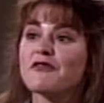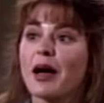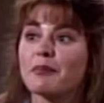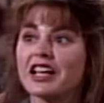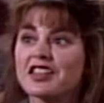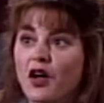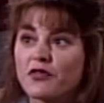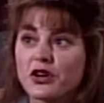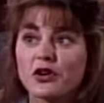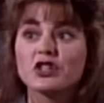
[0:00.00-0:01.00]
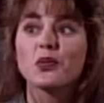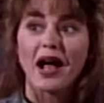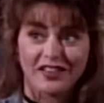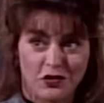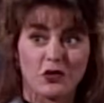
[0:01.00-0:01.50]
Fabric softener and
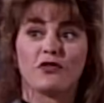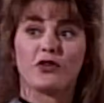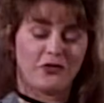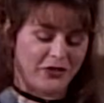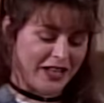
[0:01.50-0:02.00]
twice through the fluff